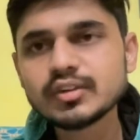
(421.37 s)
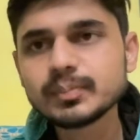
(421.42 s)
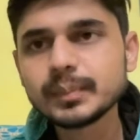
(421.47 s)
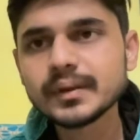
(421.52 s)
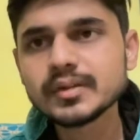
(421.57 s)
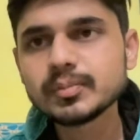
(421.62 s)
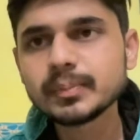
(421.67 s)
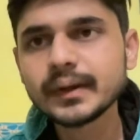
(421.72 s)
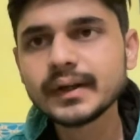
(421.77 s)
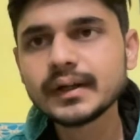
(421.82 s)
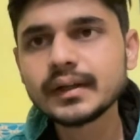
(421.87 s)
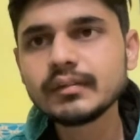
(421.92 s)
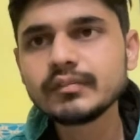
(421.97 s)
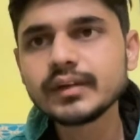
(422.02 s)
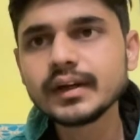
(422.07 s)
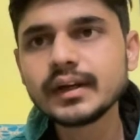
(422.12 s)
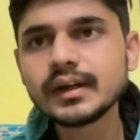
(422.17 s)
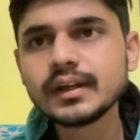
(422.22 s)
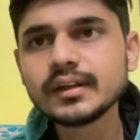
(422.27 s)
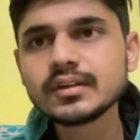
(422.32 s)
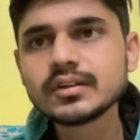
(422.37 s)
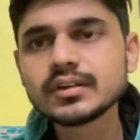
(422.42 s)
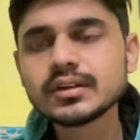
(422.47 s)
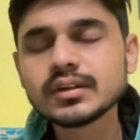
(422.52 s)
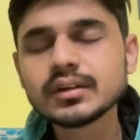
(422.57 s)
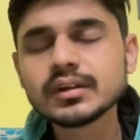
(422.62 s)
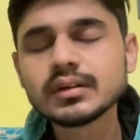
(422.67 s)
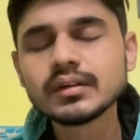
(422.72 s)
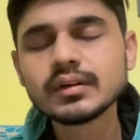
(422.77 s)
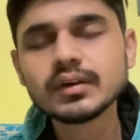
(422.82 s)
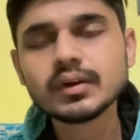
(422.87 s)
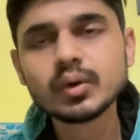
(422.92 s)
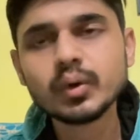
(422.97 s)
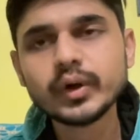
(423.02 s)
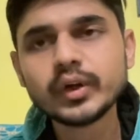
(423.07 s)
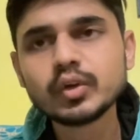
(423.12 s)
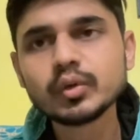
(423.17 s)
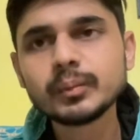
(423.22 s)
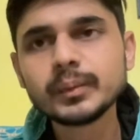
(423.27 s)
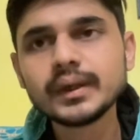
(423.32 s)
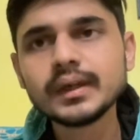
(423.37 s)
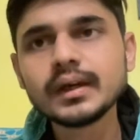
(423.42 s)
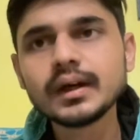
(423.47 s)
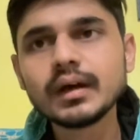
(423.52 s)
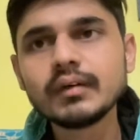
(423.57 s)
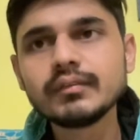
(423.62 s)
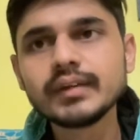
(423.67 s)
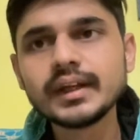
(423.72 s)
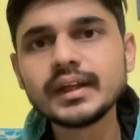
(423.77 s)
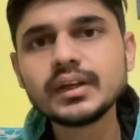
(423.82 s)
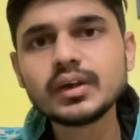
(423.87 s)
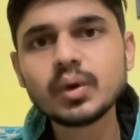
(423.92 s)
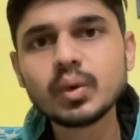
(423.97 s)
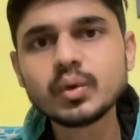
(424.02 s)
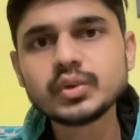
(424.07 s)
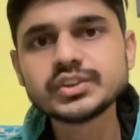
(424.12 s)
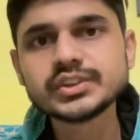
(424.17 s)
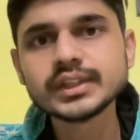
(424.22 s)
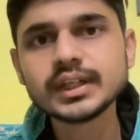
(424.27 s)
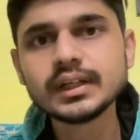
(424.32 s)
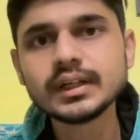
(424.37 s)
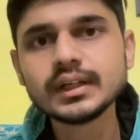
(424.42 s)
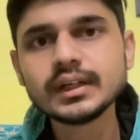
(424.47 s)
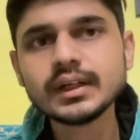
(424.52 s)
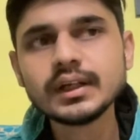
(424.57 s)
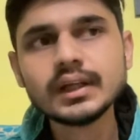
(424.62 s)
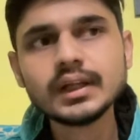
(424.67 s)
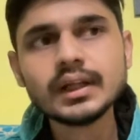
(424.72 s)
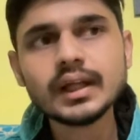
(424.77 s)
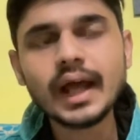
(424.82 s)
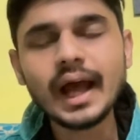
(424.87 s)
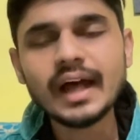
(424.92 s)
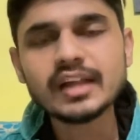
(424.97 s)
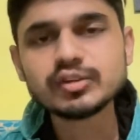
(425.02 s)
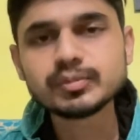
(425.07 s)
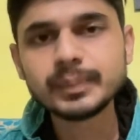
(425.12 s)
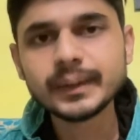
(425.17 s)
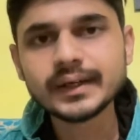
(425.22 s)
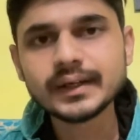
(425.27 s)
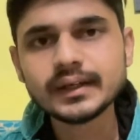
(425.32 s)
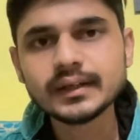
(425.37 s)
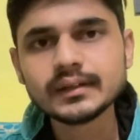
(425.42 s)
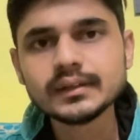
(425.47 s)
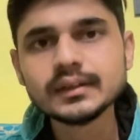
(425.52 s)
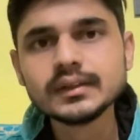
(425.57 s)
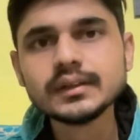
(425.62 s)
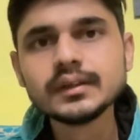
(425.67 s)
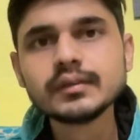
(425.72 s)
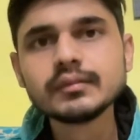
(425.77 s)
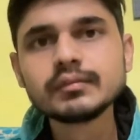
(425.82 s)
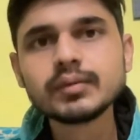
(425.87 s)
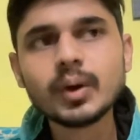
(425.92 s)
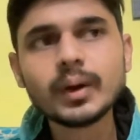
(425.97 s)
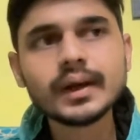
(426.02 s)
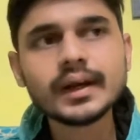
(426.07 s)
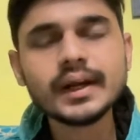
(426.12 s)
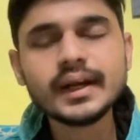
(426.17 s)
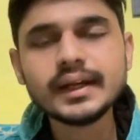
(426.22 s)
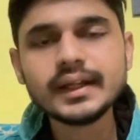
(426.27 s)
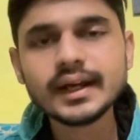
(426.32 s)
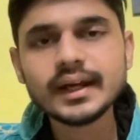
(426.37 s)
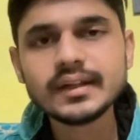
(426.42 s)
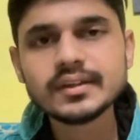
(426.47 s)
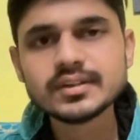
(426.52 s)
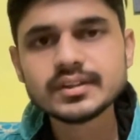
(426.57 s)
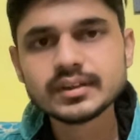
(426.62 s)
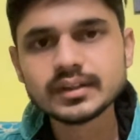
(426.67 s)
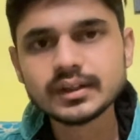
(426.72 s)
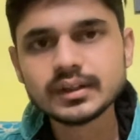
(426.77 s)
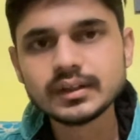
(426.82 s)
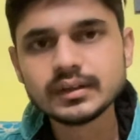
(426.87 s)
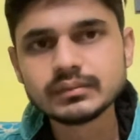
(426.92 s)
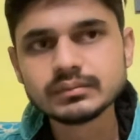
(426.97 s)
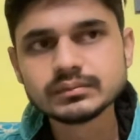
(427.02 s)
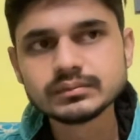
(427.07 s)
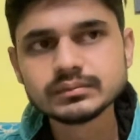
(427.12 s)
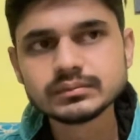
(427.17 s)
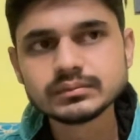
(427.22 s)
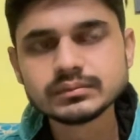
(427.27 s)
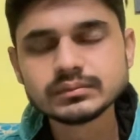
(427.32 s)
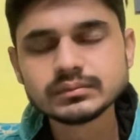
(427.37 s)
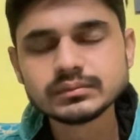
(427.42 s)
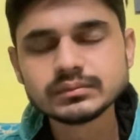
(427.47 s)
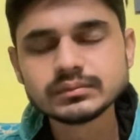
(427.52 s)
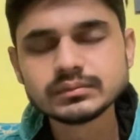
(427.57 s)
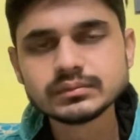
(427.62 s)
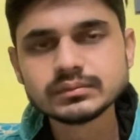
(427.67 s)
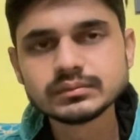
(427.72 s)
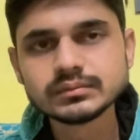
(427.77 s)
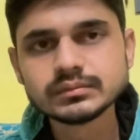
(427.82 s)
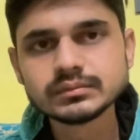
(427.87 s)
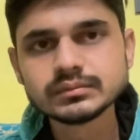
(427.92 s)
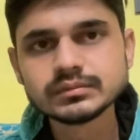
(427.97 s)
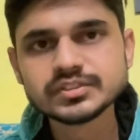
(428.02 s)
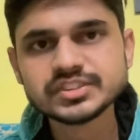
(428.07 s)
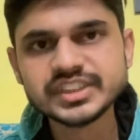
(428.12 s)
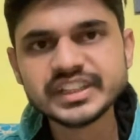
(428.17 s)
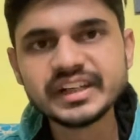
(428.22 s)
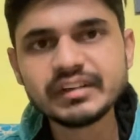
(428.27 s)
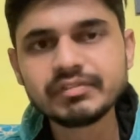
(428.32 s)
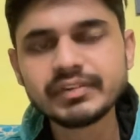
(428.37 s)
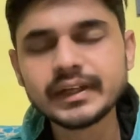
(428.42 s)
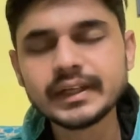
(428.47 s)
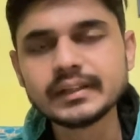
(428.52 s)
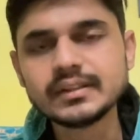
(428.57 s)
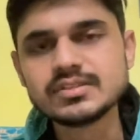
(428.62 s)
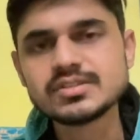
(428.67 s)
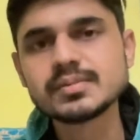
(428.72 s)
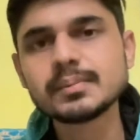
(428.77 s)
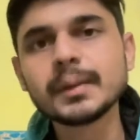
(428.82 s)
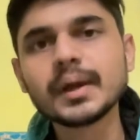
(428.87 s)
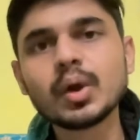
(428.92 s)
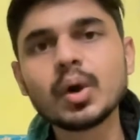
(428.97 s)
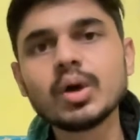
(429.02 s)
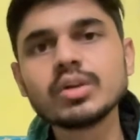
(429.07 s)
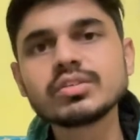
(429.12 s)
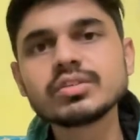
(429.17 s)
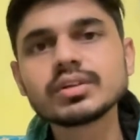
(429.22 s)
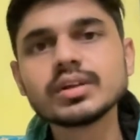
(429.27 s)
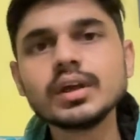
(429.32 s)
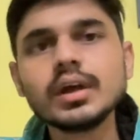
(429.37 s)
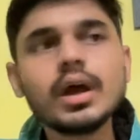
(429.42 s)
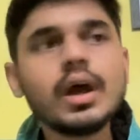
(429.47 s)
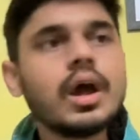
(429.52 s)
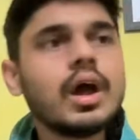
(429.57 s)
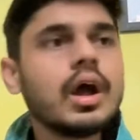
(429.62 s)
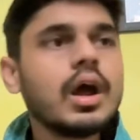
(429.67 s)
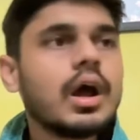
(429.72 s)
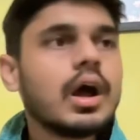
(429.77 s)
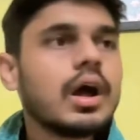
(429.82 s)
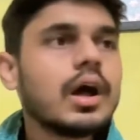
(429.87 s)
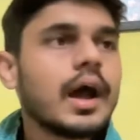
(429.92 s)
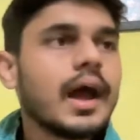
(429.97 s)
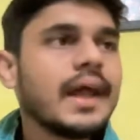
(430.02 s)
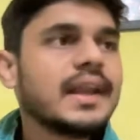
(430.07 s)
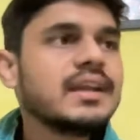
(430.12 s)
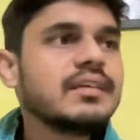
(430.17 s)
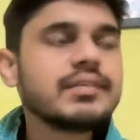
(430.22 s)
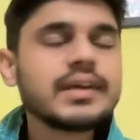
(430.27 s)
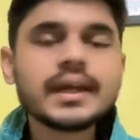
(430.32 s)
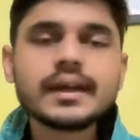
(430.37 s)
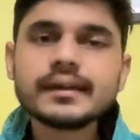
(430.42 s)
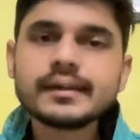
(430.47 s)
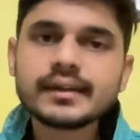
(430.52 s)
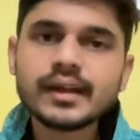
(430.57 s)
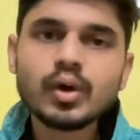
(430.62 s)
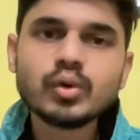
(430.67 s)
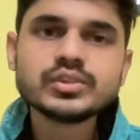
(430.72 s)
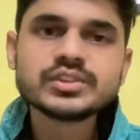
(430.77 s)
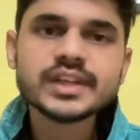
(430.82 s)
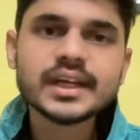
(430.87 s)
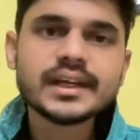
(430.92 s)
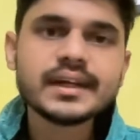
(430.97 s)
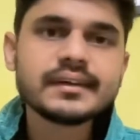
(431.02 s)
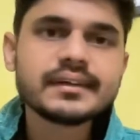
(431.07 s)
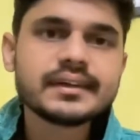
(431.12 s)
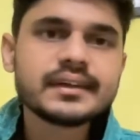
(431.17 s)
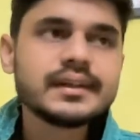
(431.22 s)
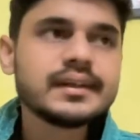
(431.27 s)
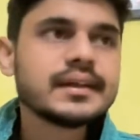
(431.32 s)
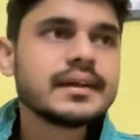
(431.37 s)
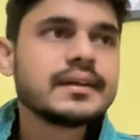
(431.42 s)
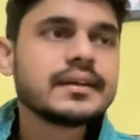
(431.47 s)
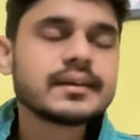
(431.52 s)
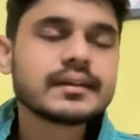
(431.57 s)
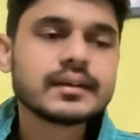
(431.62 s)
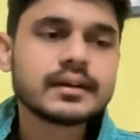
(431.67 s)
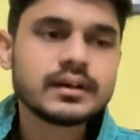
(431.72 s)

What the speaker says: perspective, it is going to be a very crucial aspect for India's significance, because anyway South China Sea is